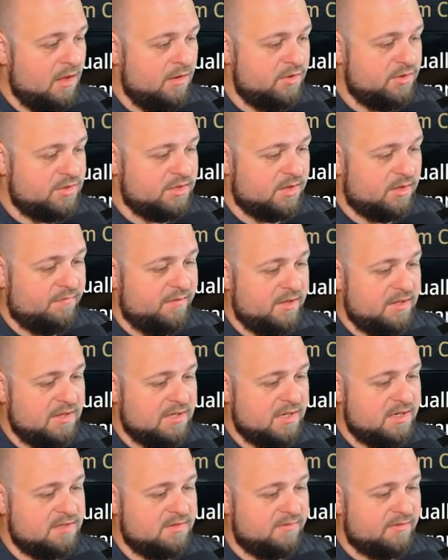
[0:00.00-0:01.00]
You should go to
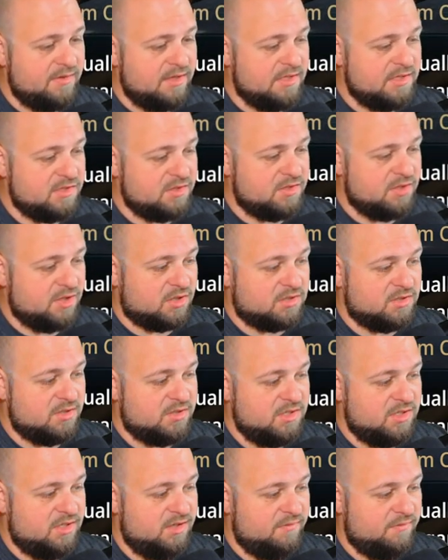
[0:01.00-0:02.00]
Fantasia Village and talk to
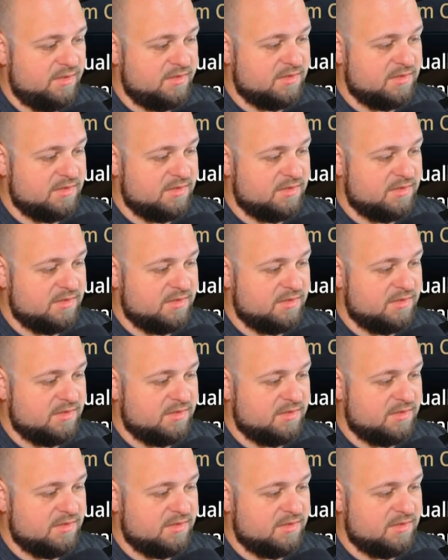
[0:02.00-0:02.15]
Chief